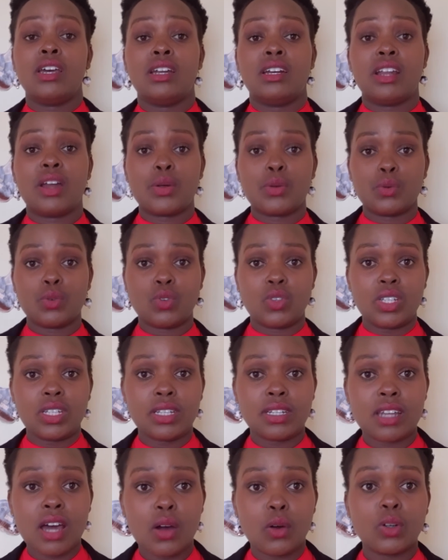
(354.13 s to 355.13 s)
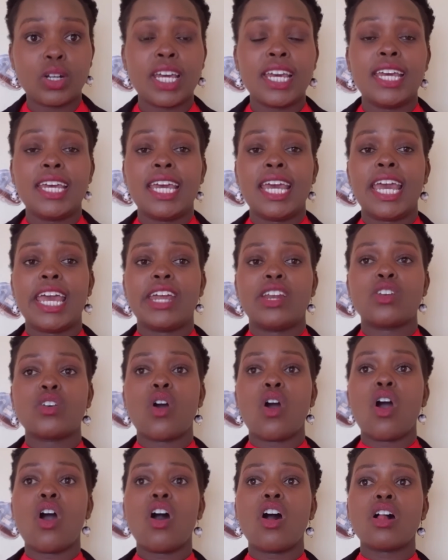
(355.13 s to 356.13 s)
Now you sit down and do
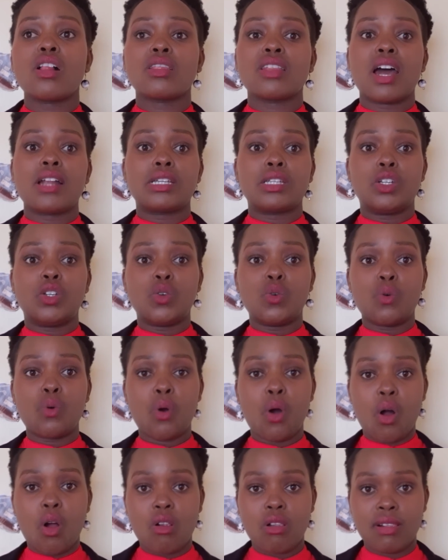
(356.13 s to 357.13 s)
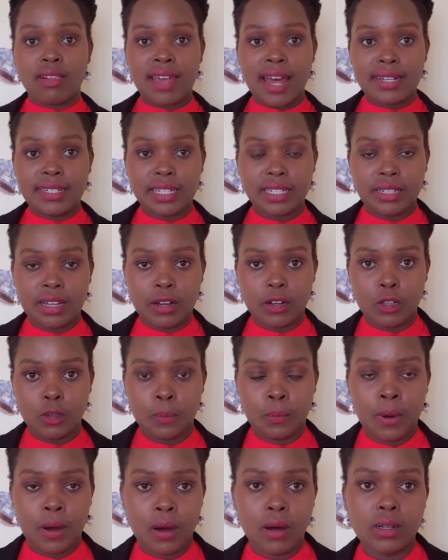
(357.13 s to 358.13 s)
all that in a
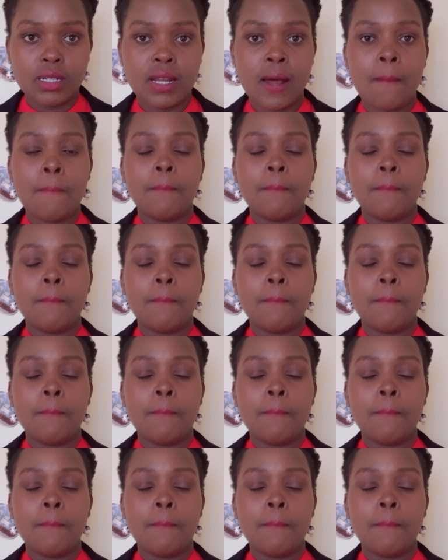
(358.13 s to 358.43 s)
report.